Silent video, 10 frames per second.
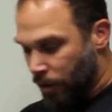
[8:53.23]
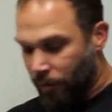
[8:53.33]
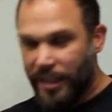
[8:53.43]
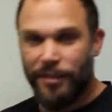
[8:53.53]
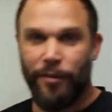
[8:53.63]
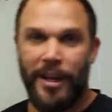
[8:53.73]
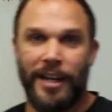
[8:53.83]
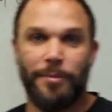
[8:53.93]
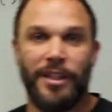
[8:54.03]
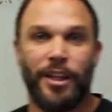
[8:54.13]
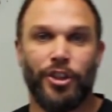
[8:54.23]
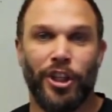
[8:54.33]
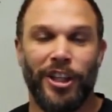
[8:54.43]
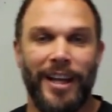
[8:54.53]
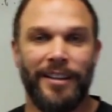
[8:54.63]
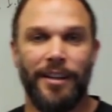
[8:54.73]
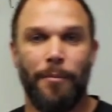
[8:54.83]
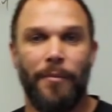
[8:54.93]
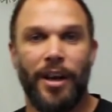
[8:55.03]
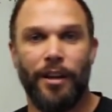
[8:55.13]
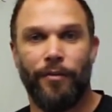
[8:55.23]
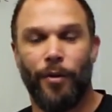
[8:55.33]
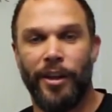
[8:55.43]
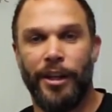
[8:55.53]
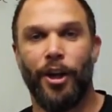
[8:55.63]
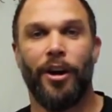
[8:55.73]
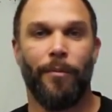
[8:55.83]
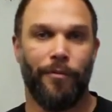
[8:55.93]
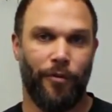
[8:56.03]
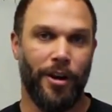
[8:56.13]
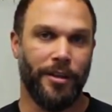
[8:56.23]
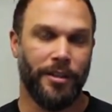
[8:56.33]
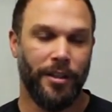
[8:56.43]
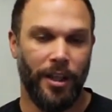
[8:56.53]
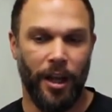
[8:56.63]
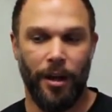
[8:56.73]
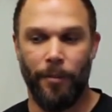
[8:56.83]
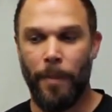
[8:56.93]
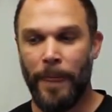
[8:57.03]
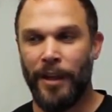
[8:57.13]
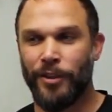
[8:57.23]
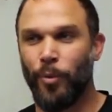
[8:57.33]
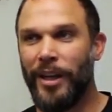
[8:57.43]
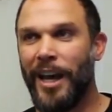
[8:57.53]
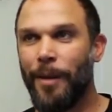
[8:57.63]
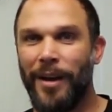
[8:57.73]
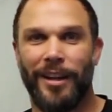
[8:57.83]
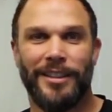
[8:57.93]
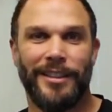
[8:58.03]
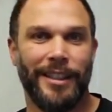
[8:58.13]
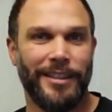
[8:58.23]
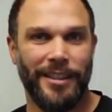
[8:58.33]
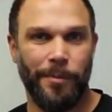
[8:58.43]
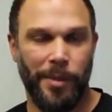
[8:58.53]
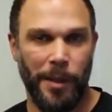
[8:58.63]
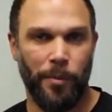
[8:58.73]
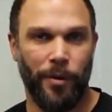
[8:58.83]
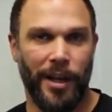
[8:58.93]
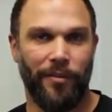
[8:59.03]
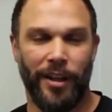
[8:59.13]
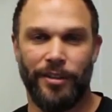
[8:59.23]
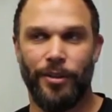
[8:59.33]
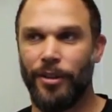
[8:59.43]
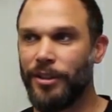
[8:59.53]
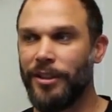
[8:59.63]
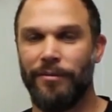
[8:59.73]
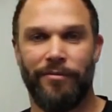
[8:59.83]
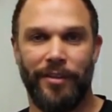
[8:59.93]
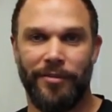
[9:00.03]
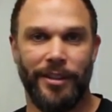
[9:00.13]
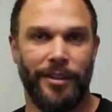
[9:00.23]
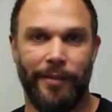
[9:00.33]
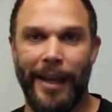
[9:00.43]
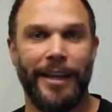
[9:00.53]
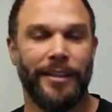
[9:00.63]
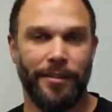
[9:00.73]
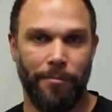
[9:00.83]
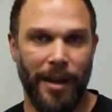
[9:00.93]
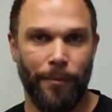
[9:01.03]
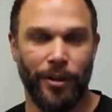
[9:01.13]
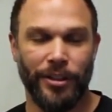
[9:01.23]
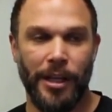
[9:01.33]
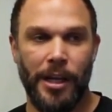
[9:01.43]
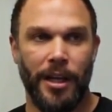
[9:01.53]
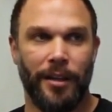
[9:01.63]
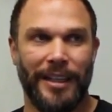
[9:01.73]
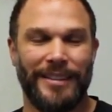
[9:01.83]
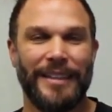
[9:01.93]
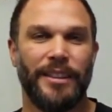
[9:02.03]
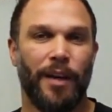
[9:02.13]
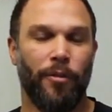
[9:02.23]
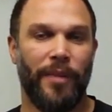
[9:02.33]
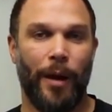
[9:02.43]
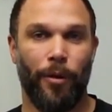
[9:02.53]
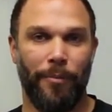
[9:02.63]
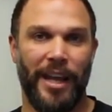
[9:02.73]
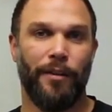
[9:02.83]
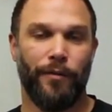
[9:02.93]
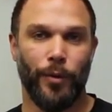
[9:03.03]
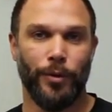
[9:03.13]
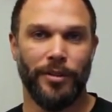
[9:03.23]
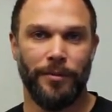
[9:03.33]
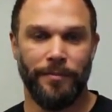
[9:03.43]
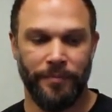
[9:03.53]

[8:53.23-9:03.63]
The reason for that is because you're collecting the money for a year up front. Um, so we had about 60 people out of like 258 members, like 60 of them that were on paid in fulls.